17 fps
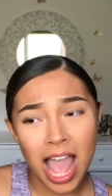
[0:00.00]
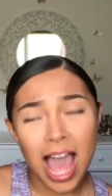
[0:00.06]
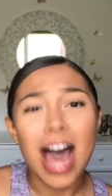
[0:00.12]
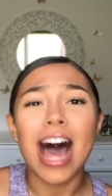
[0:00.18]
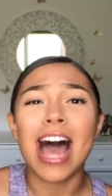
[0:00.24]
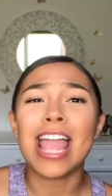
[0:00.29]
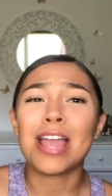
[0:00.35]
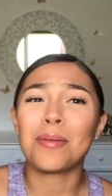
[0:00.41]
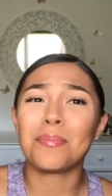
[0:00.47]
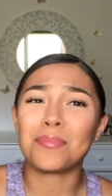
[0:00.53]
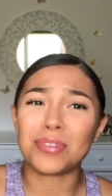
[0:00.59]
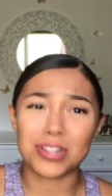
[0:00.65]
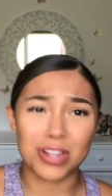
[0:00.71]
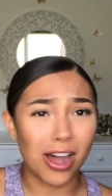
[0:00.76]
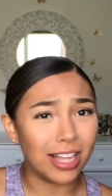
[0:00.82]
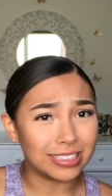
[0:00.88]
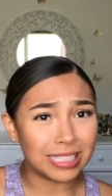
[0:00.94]
I am
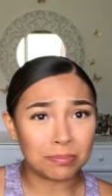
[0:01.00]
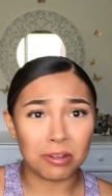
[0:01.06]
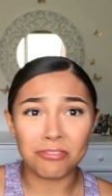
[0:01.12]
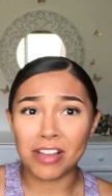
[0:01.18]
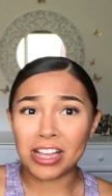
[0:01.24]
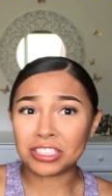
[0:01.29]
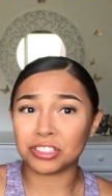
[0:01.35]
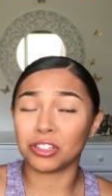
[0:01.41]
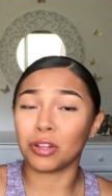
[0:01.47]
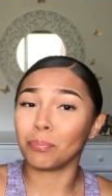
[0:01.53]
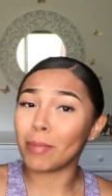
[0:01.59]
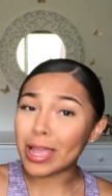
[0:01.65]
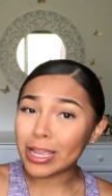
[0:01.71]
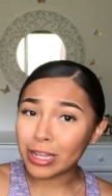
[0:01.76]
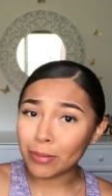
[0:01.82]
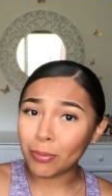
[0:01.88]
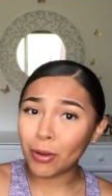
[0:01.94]
not a professional
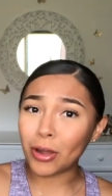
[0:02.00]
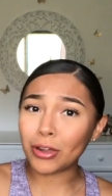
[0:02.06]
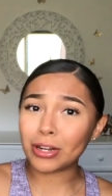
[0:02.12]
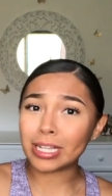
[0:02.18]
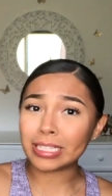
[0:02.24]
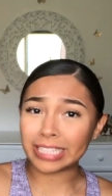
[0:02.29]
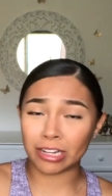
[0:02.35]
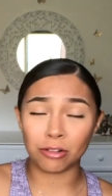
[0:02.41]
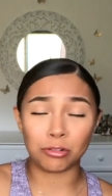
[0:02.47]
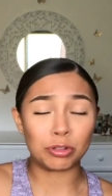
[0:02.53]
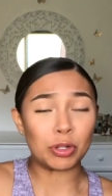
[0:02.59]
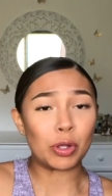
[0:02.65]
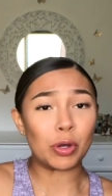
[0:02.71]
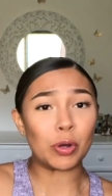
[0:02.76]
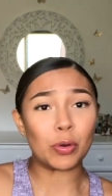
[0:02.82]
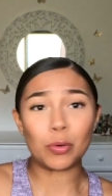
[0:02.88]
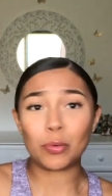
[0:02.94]
makeup artist. I don't
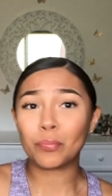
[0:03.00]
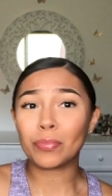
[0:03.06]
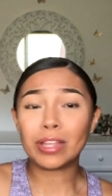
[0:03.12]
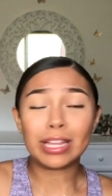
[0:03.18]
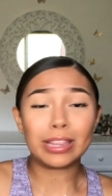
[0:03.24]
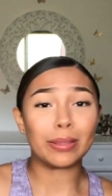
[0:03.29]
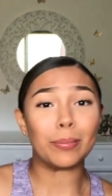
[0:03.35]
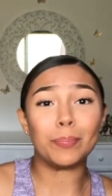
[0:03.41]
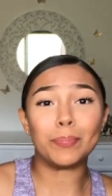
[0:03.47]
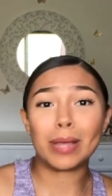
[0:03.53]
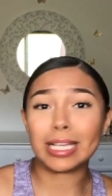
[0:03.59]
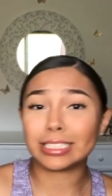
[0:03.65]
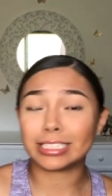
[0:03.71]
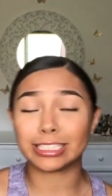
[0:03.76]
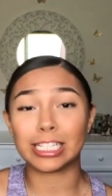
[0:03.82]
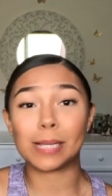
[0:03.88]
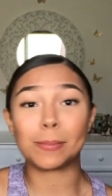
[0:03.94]
know the
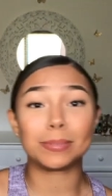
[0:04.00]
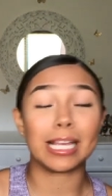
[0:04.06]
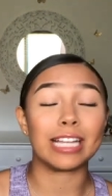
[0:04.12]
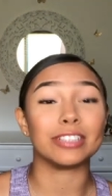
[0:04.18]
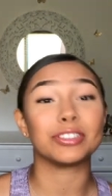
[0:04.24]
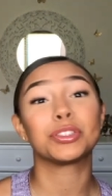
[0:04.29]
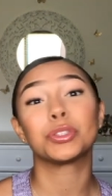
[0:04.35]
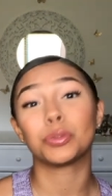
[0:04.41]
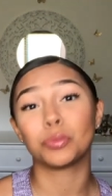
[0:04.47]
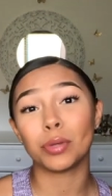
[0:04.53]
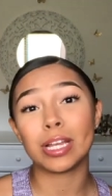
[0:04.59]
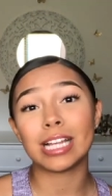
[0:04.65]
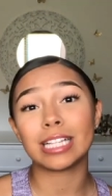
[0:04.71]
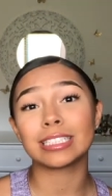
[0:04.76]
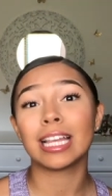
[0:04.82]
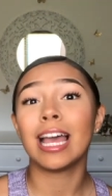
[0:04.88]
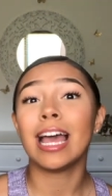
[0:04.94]
best tips and
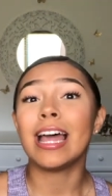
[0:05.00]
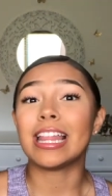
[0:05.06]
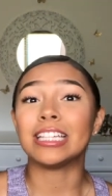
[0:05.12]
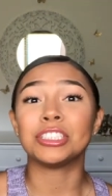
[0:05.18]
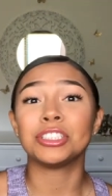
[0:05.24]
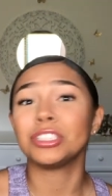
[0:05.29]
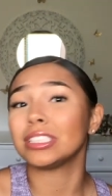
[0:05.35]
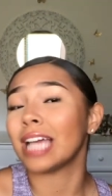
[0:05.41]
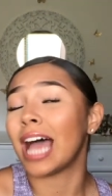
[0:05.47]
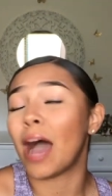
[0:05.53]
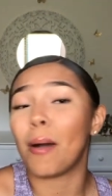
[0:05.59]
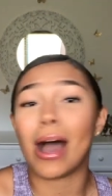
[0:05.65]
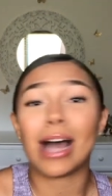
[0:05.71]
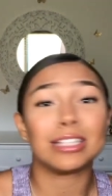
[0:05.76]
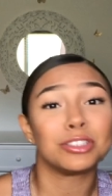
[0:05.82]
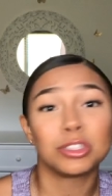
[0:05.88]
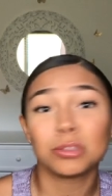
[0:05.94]
tricks. This is just how
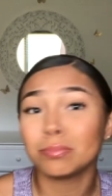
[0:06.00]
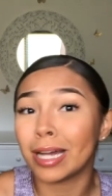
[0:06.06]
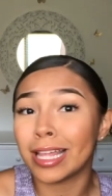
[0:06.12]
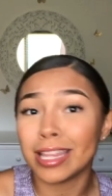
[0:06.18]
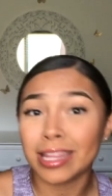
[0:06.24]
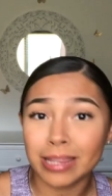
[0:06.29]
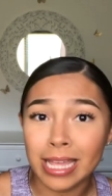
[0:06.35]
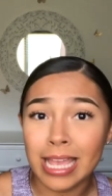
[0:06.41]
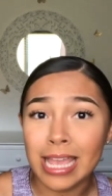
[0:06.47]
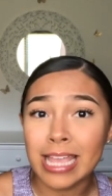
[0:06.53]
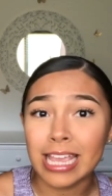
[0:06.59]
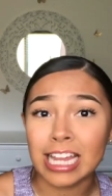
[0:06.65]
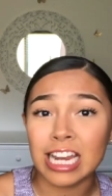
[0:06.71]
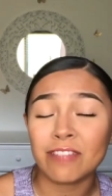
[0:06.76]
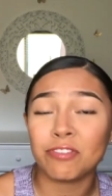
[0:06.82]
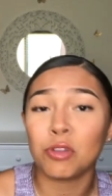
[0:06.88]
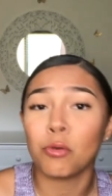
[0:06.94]
I do my thing.
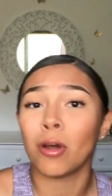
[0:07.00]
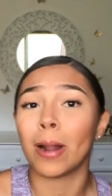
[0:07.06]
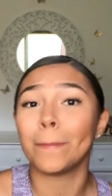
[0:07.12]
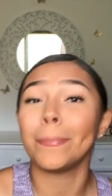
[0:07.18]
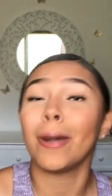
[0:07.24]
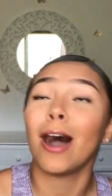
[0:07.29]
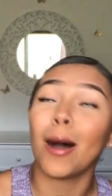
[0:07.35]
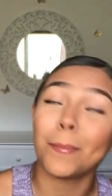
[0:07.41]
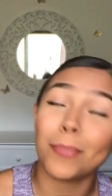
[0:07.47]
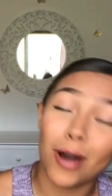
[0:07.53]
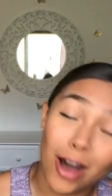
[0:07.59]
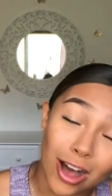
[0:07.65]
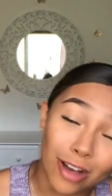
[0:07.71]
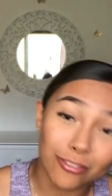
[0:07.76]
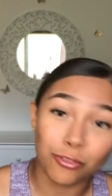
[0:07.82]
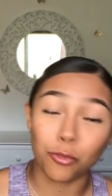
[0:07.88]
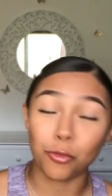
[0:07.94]
And if you want to pop
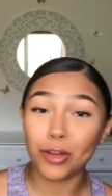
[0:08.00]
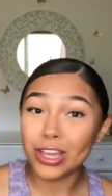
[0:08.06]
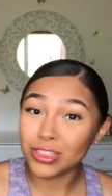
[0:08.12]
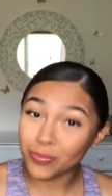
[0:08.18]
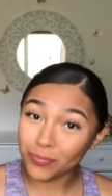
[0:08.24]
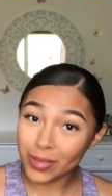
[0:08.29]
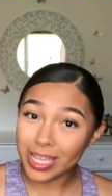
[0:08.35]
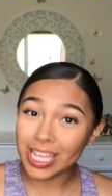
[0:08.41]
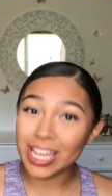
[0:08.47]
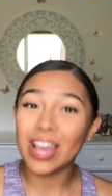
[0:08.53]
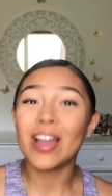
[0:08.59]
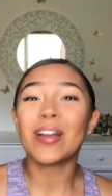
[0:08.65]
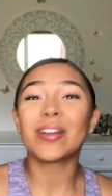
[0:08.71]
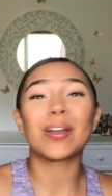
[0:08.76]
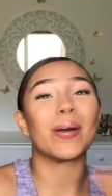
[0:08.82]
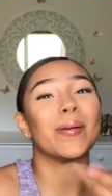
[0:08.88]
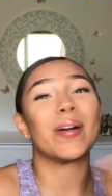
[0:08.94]
off with me,
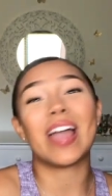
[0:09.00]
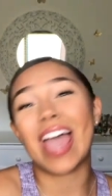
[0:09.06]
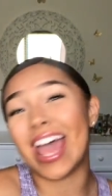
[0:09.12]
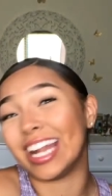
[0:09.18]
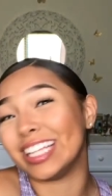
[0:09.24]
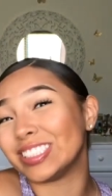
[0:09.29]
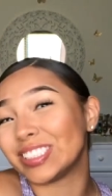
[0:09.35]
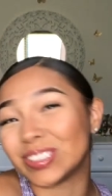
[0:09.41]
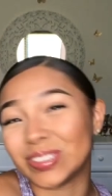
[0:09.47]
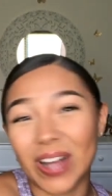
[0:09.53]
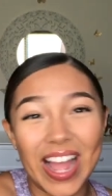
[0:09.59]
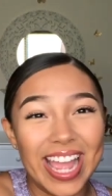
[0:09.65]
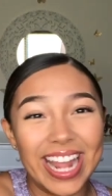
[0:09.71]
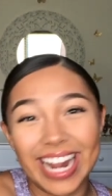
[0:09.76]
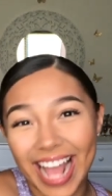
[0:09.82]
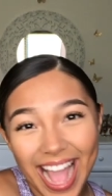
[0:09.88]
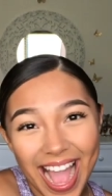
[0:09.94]
go ahead and try
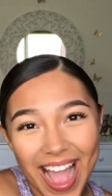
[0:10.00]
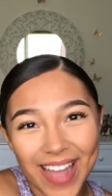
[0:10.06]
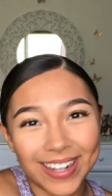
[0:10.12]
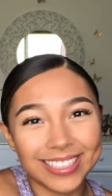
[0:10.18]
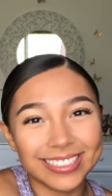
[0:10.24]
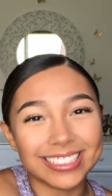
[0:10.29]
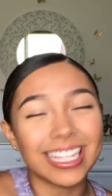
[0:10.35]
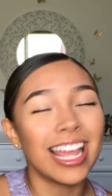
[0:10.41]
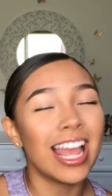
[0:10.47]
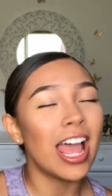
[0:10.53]
it out.